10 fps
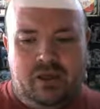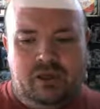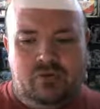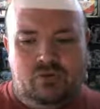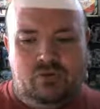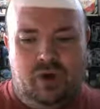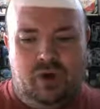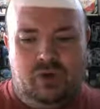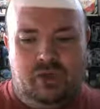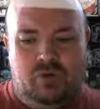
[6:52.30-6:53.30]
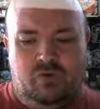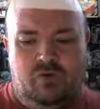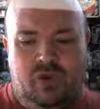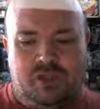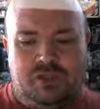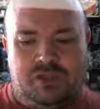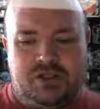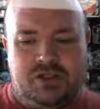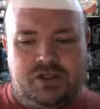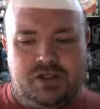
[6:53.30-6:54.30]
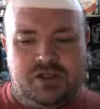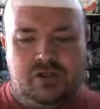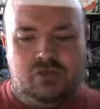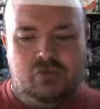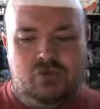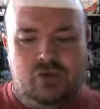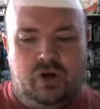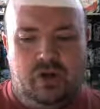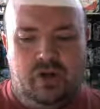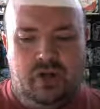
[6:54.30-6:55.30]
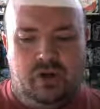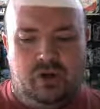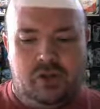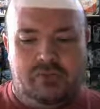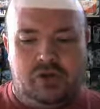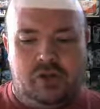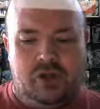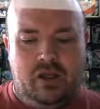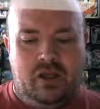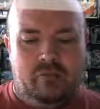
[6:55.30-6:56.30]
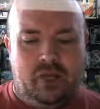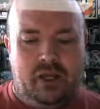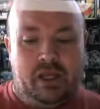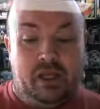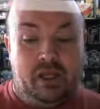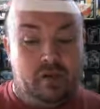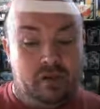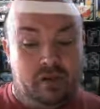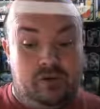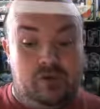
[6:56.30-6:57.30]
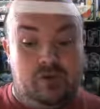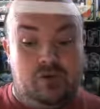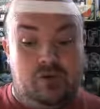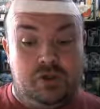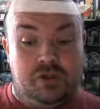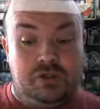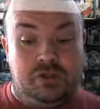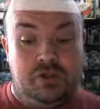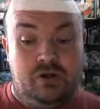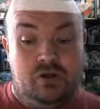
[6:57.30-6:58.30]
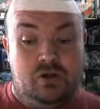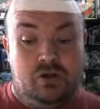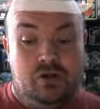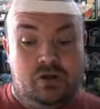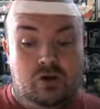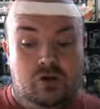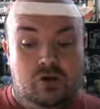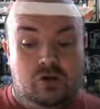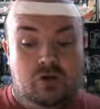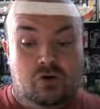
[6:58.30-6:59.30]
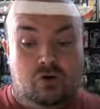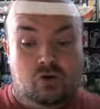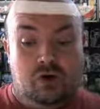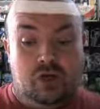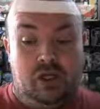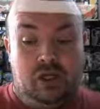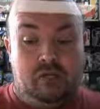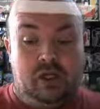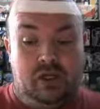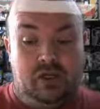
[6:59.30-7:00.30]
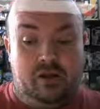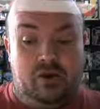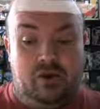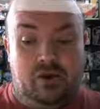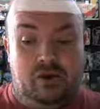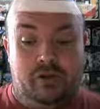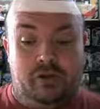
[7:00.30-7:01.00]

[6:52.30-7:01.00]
You advance to another level by killing all the unicorns or eliminating all the